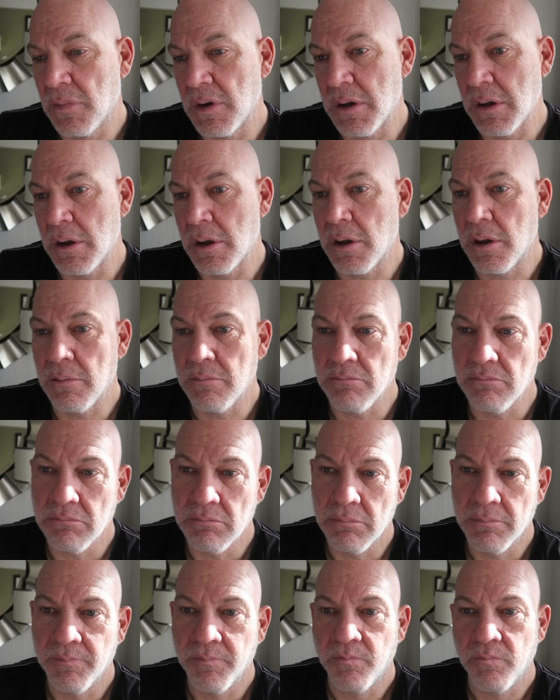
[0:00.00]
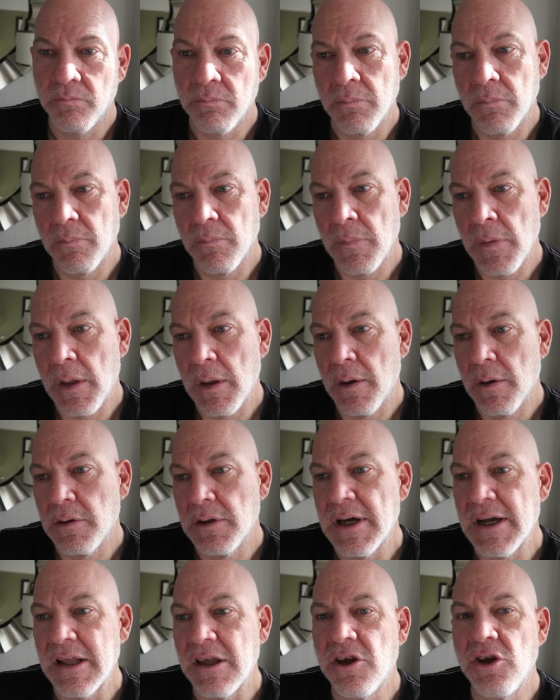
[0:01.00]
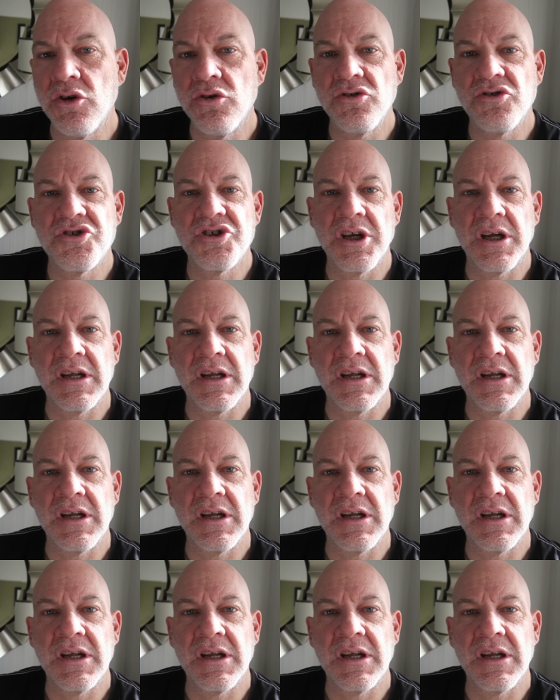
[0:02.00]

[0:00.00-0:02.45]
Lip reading: Not a huge